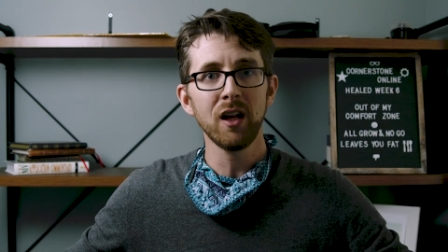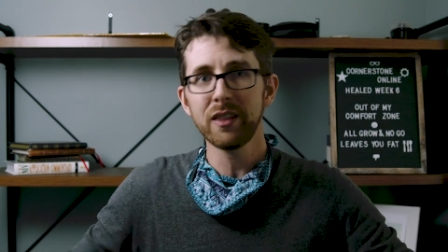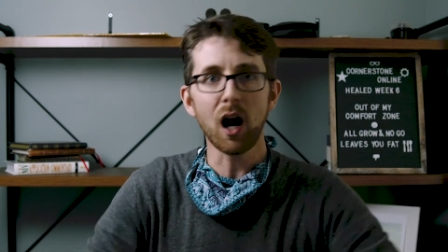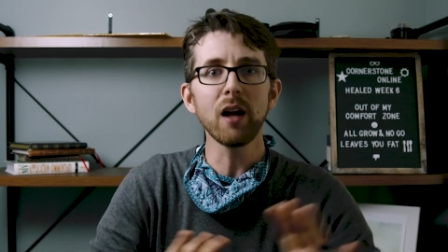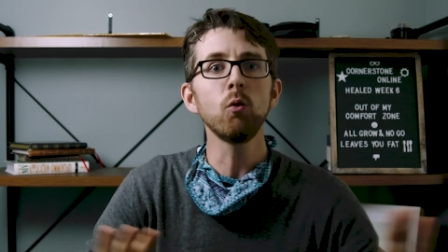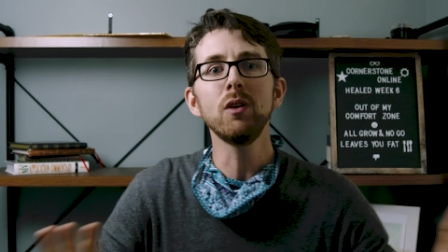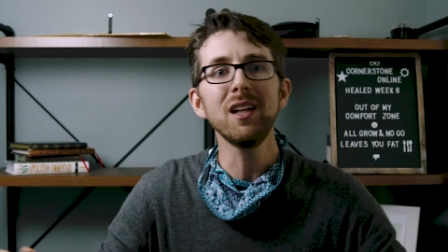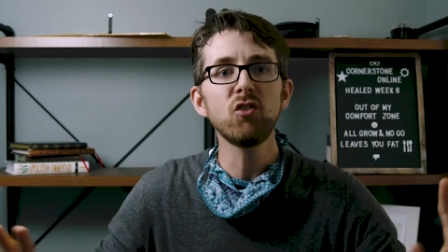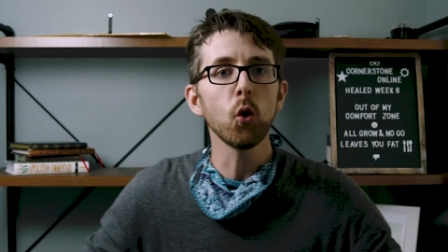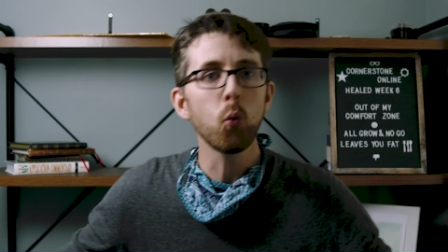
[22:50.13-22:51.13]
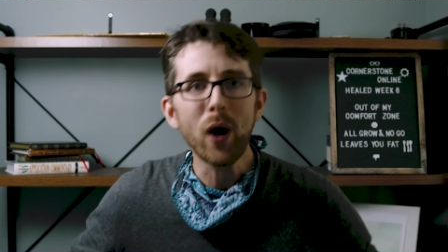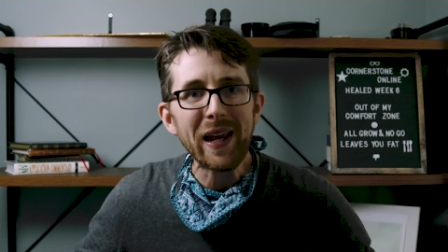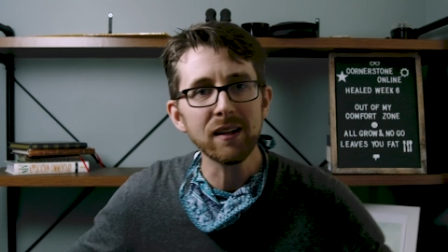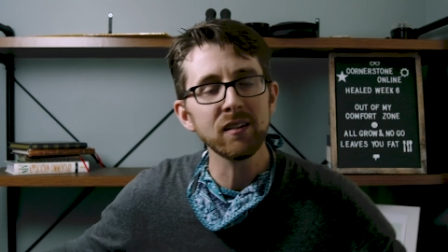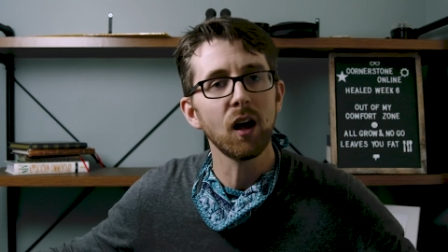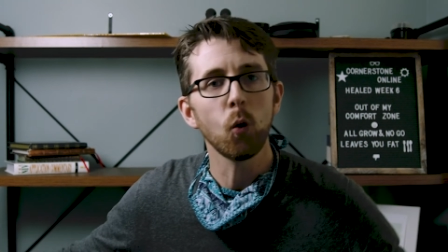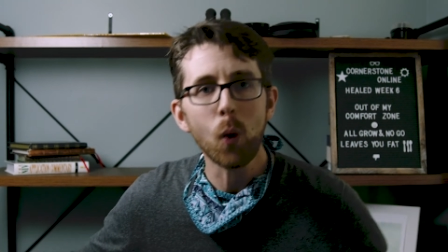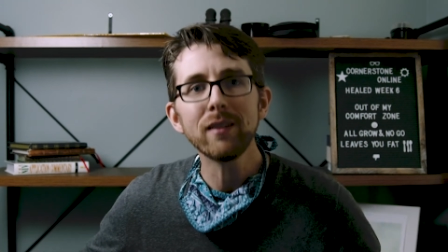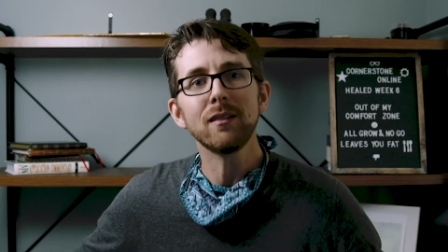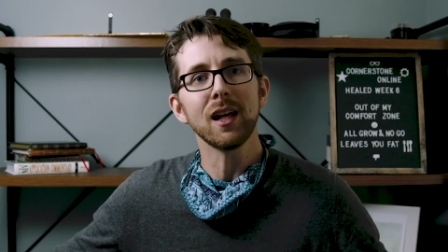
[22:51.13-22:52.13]
That I don't need to wait until
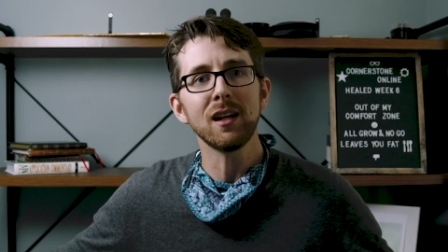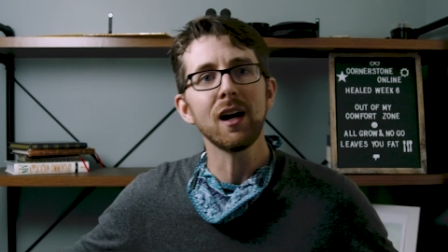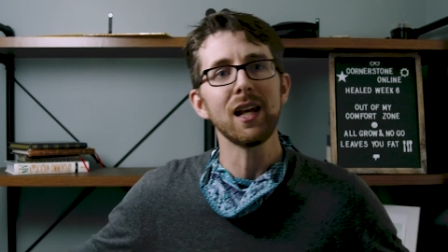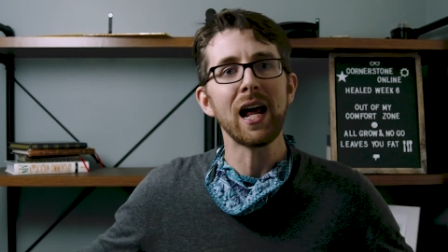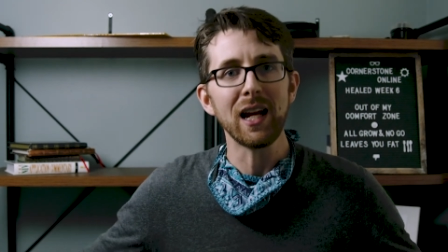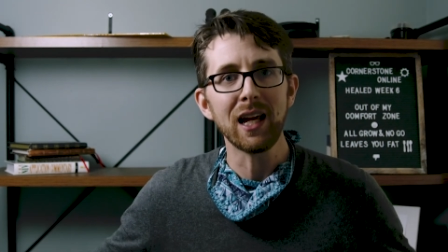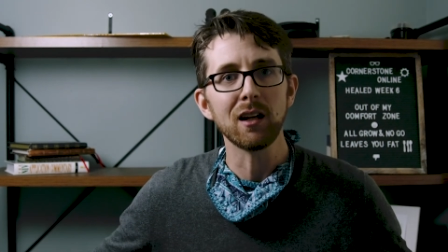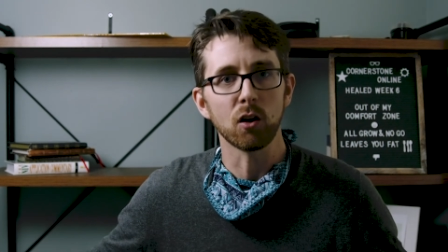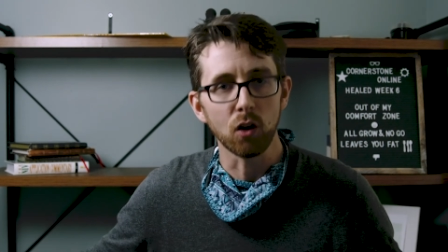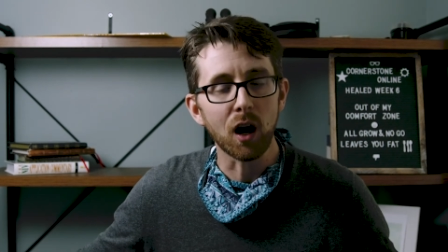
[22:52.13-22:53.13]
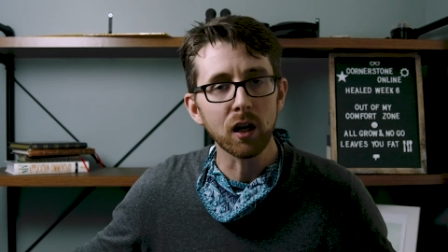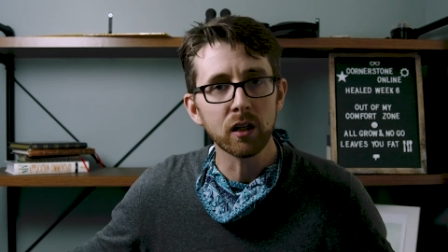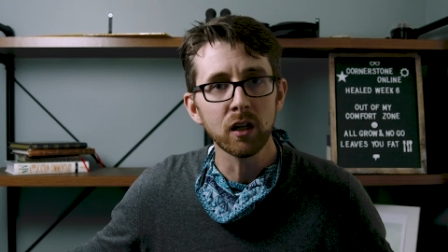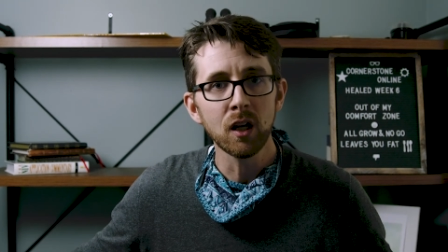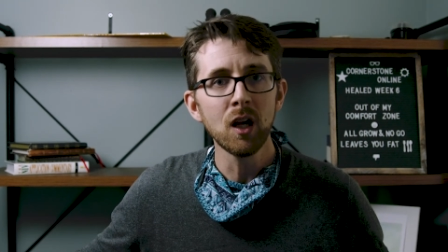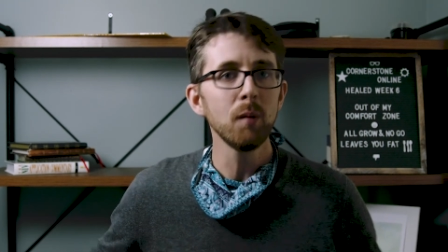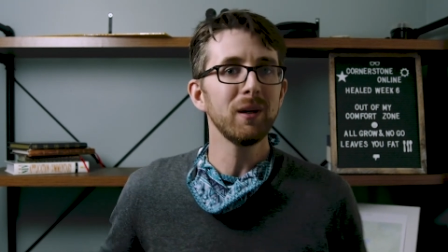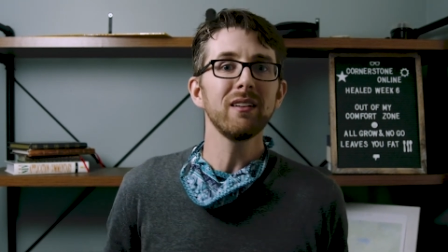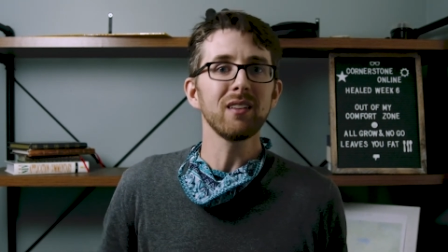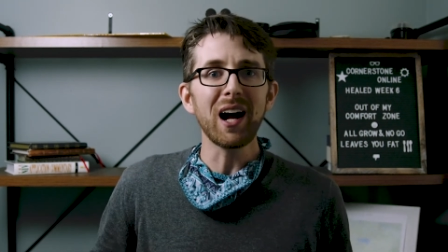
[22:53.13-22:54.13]
Wednesday night at 8 o'clock
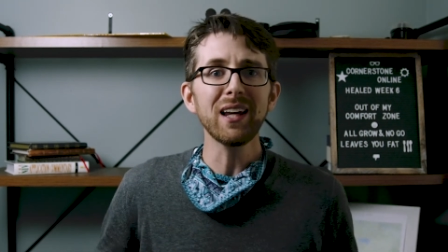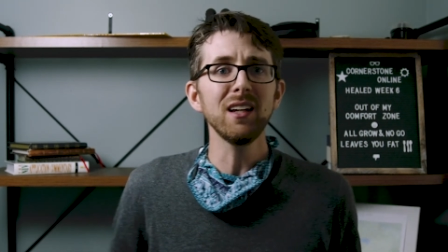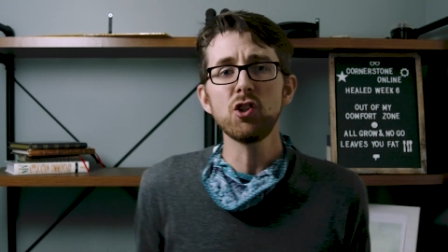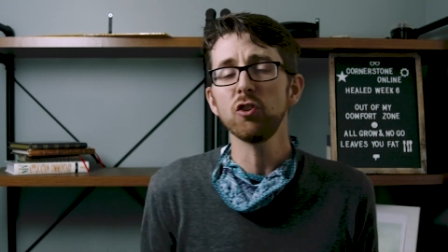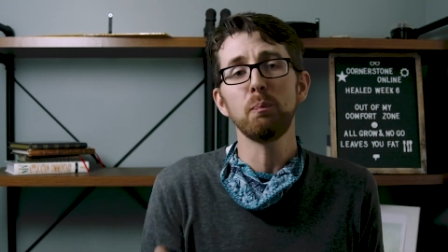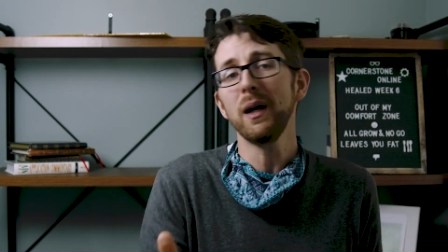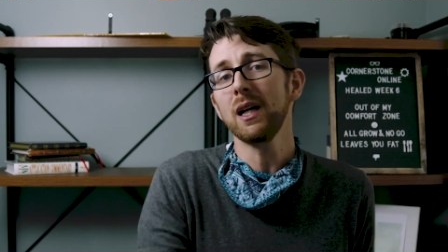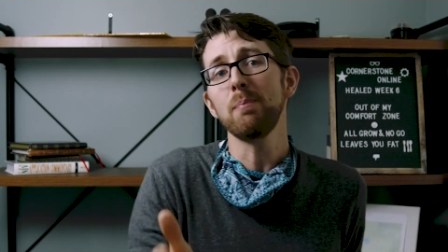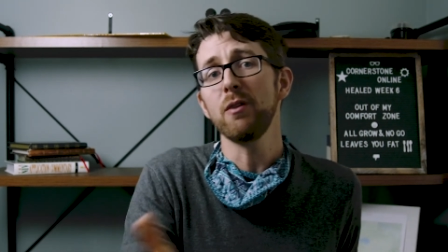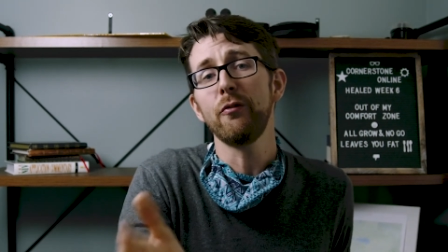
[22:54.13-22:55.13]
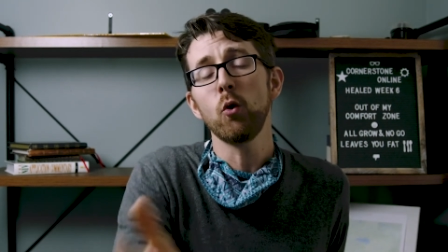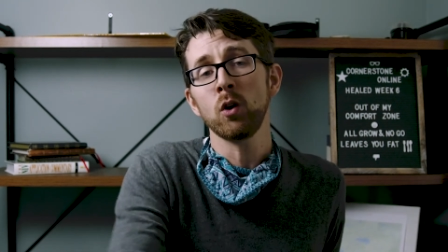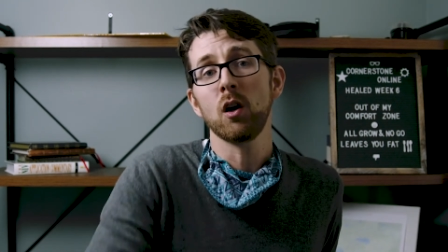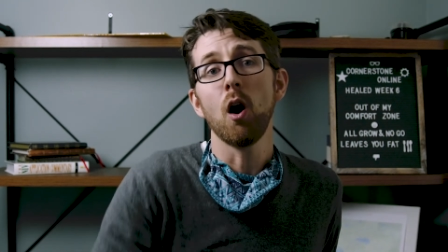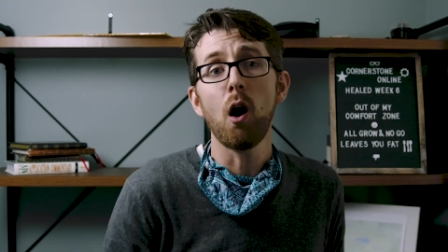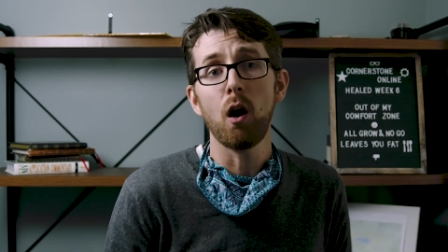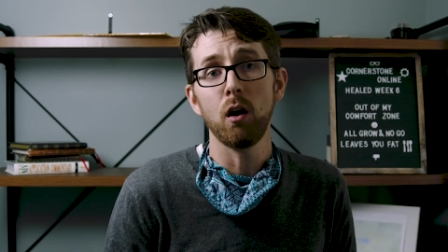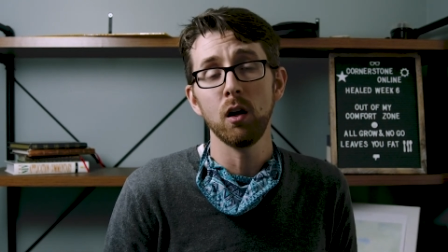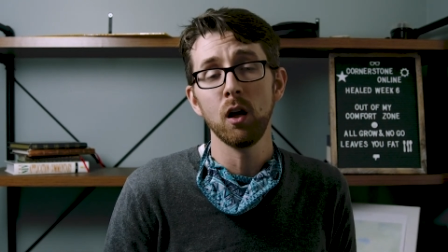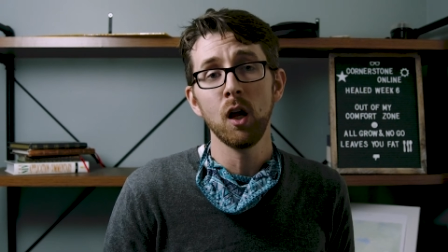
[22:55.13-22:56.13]
because I can just pick up the phone and call.